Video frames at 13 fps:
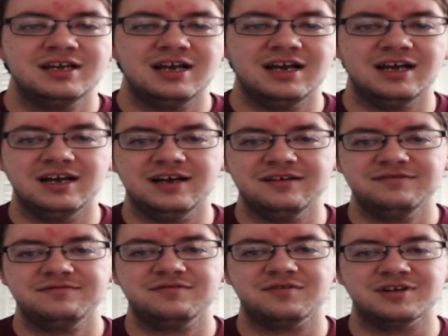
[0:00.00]
uh,
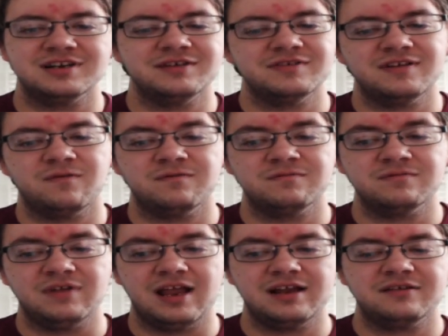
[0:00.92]
for different
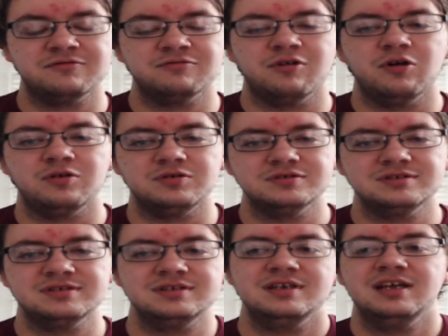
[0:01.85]
like roles